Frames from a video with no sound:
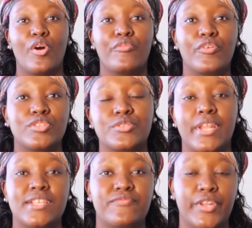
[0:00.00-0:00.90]
for
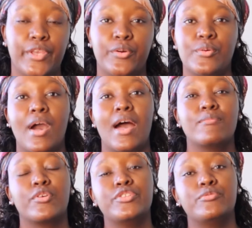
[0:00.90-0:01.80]
today's video,
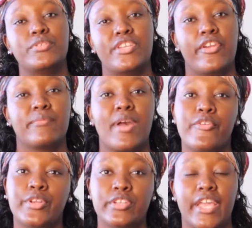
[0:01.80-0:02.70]
I'm going to be sharing my
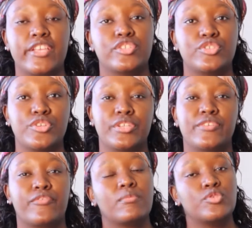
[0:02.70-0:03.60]
relocation
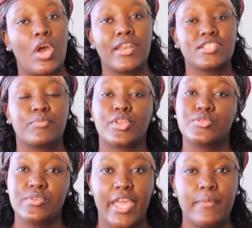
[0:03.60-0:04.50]
journey from Johannesburg
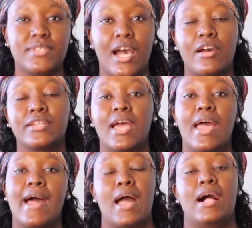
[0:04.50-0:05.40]
to Cape Town.
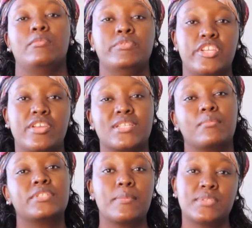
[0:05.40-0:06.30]
I'll be sharing
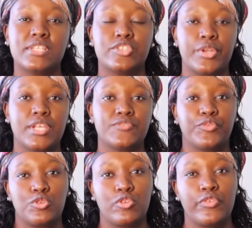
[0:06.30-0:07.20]
some tips and tricks
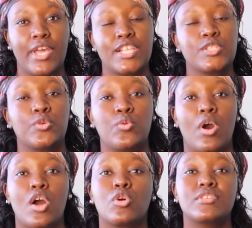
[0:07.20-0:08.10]
for those of you guys who
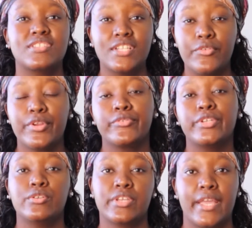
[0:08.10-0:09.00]
are considering
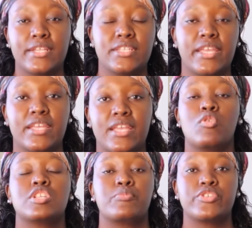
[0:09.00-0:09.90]
relocating,
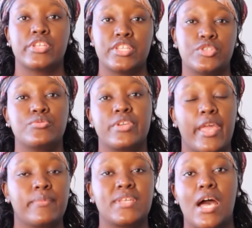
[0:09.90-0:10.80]
especially to
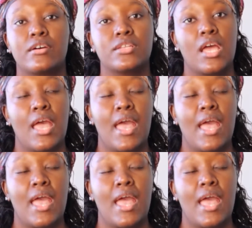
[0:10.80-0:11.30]
Cape Town.